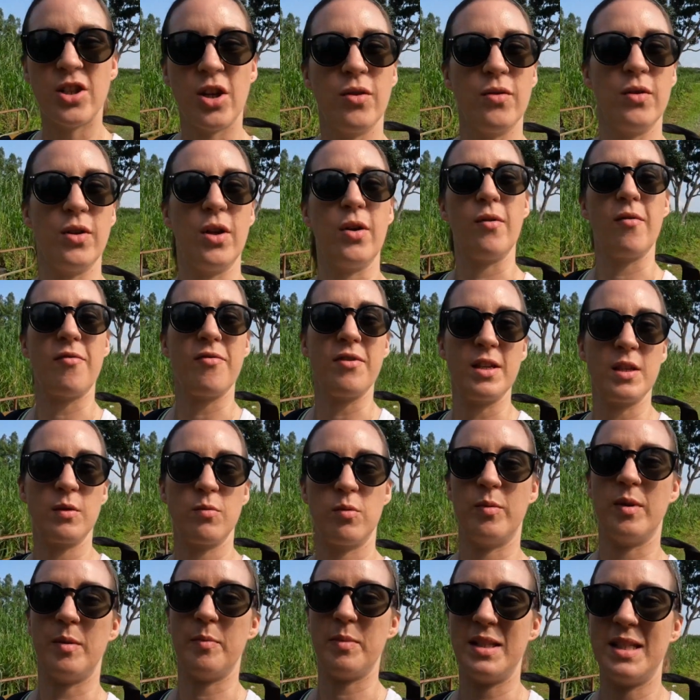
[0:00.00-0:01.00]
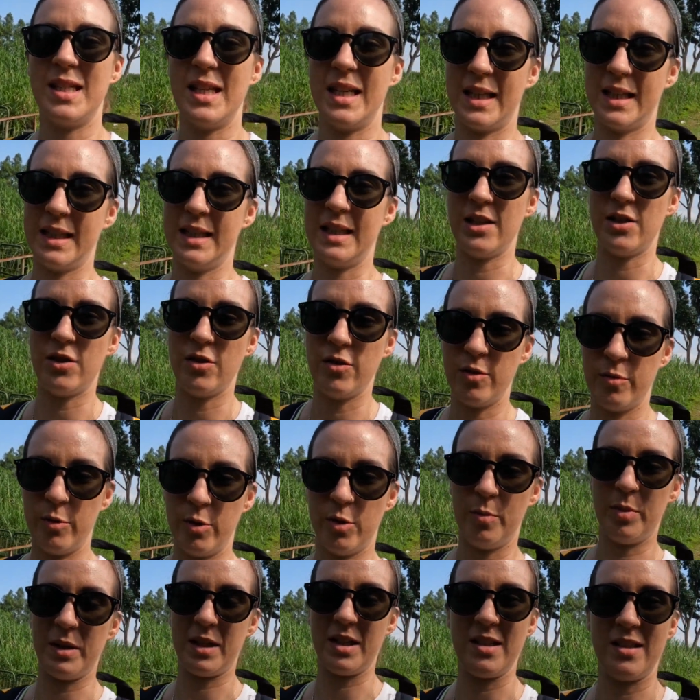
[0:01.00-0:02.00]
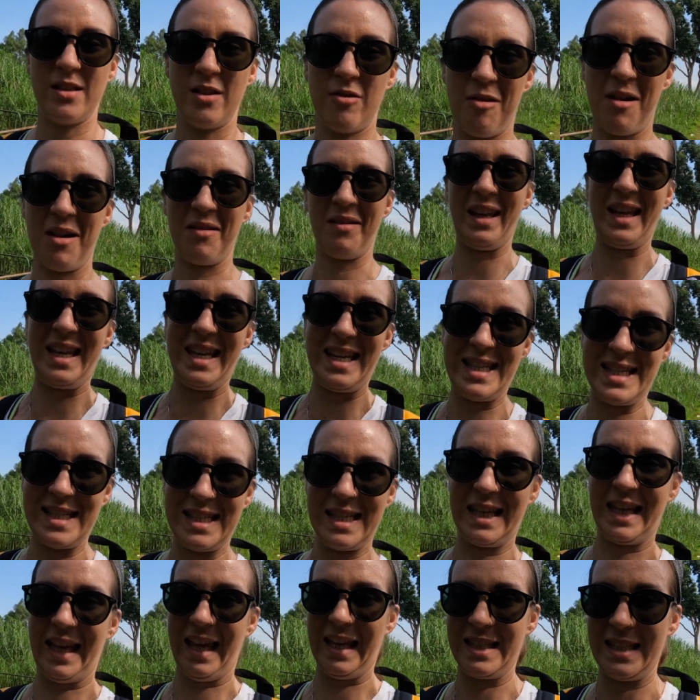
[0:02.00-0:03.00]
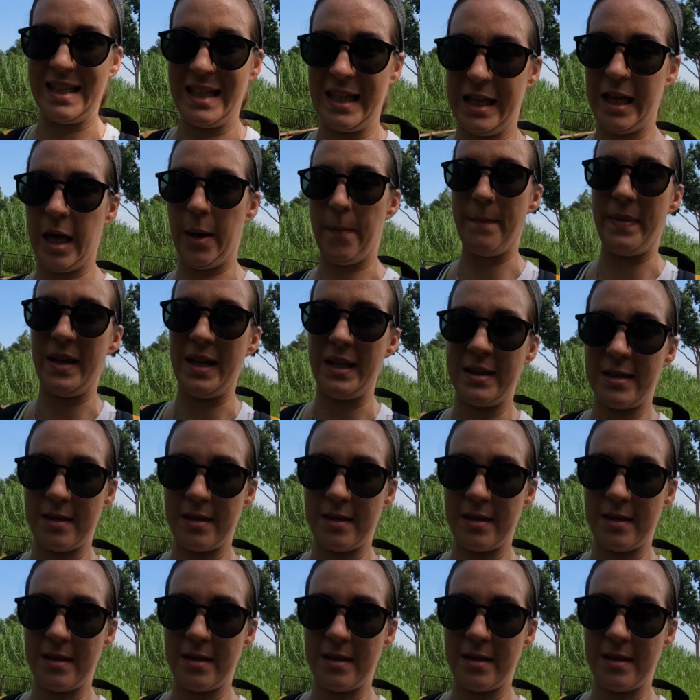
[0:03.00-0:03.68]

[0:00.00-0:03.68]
don't know if this would be particularly suitable because the ground is getting a bit